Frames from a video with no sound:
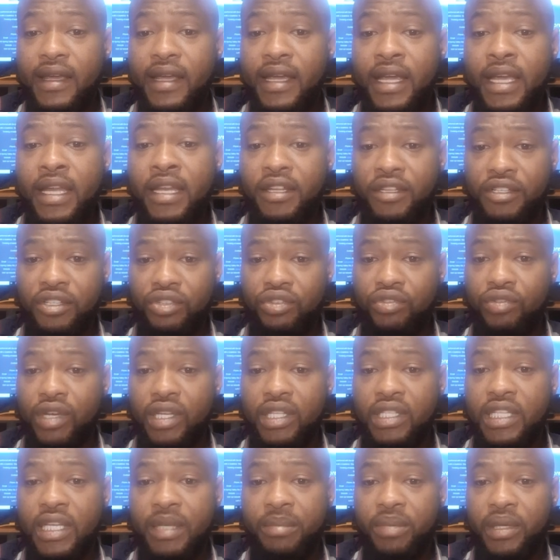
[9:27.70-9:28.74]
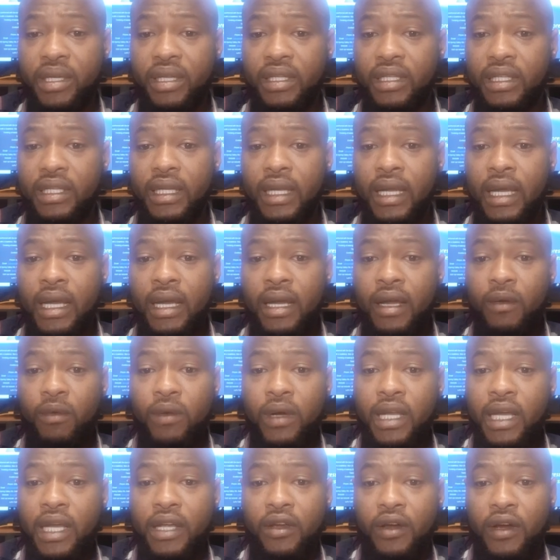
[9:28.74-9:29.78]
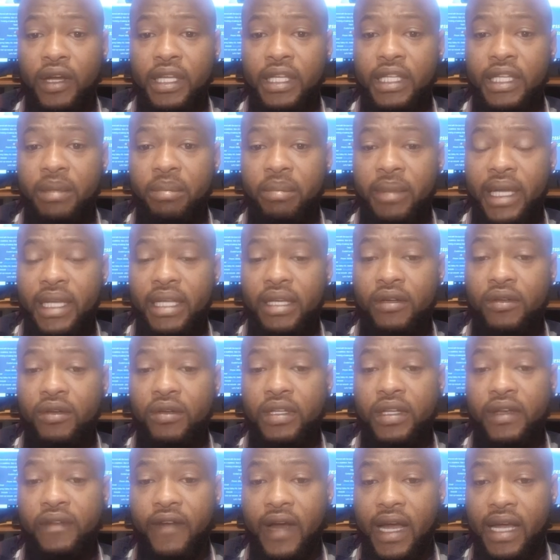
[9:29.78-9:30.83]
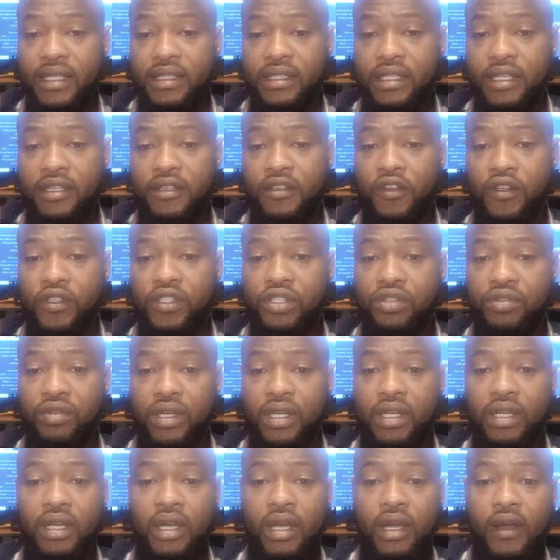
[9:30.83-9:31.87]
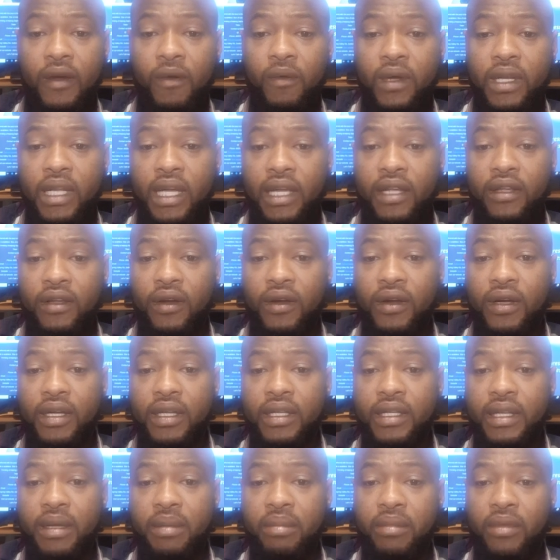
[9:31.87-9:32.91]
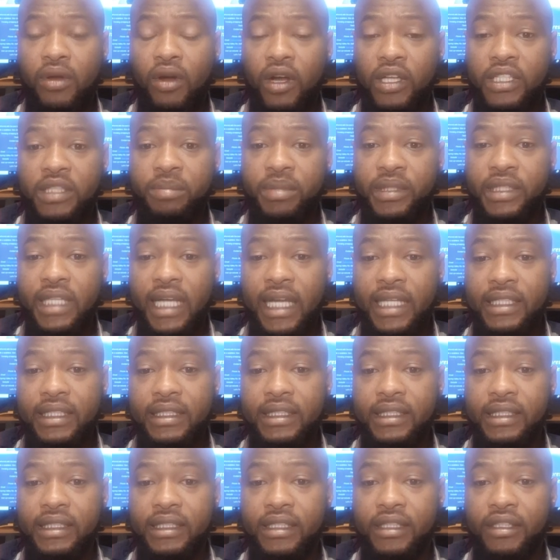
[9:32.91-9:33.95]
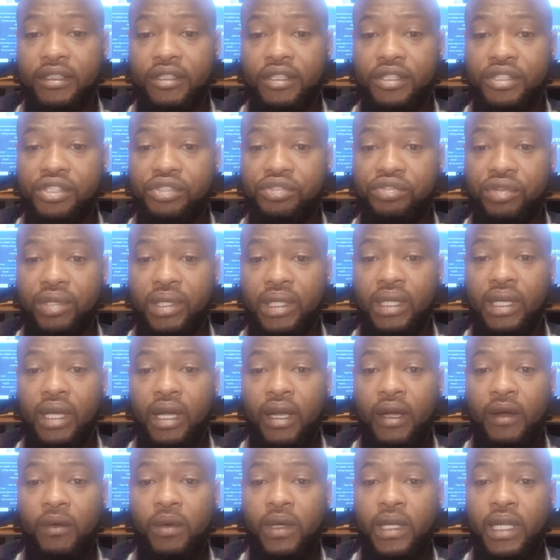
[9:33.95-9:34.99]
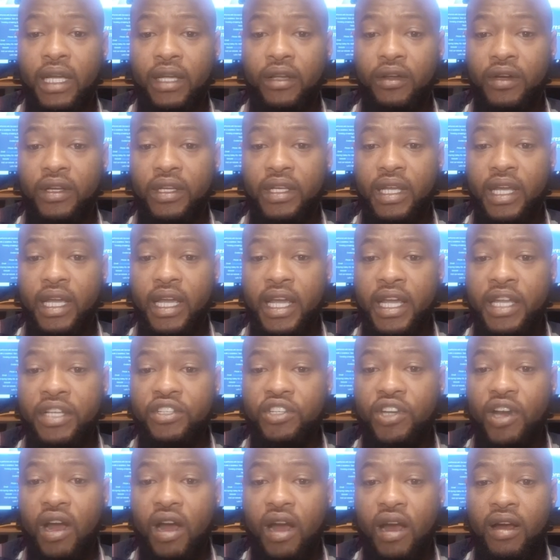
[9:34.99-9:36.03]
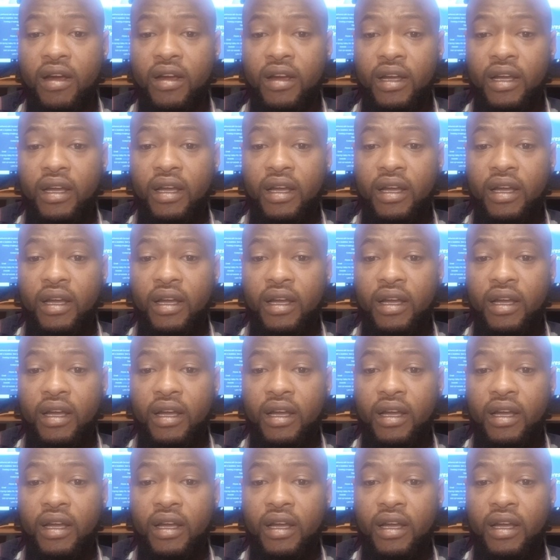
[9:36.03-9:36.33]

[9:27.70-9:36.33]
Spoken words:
industry typically. Whether you're in the medical device industry, whether you're in the hospitality industry, whether you're in the HR,